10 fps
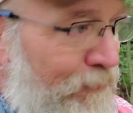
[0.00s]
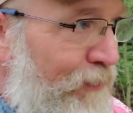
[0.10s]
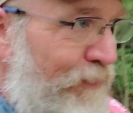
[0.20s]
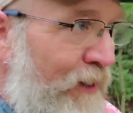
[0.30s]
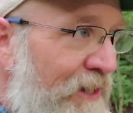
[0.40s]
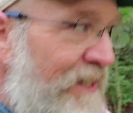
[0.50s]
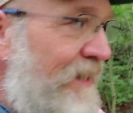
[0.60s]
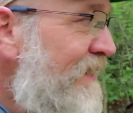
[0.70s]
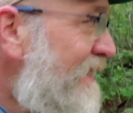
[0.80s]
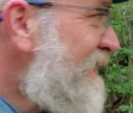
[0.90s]
you're
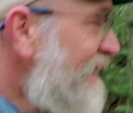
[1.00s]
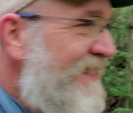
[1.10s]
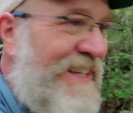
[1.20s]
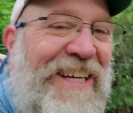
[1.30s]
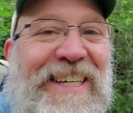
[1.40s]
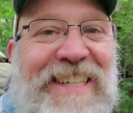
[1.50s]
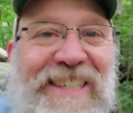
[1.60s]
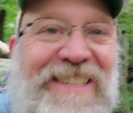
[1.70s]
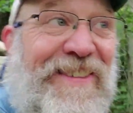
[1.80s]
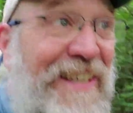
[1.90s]
running. I'm
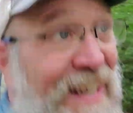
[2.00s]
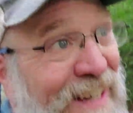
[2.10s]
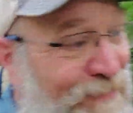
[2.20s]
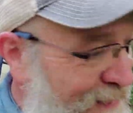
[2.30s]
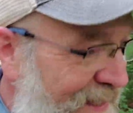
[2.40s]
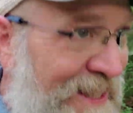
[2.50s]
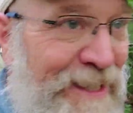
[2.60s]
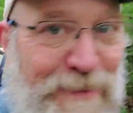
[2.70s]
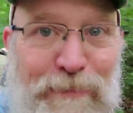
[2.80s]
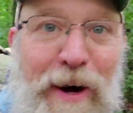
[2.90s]
like, yeah, I'm sick of
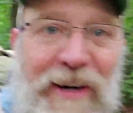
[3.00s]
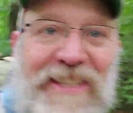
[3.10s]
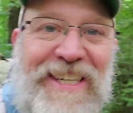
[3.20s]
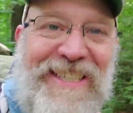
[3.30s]
this mud.